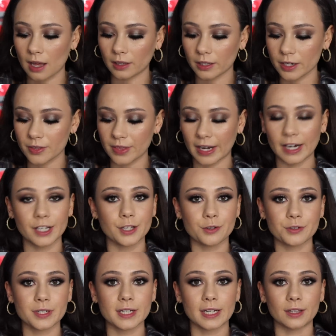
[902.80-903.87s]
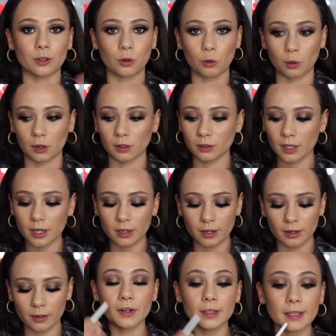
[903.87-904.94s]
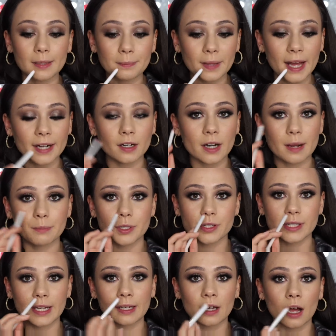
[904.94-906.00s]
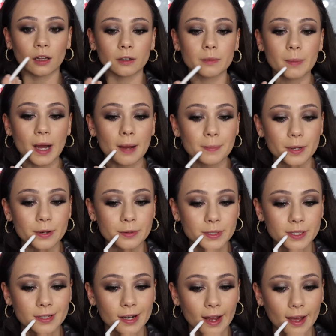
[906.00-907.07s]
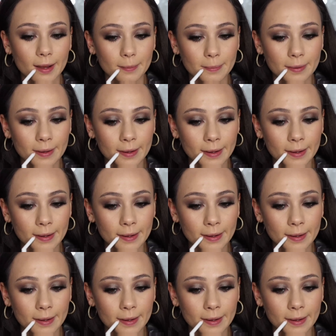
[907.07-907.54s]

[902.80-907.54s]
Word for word: color that I used in the coral look. For lip liner, I'm using Colourpop Oh Snap.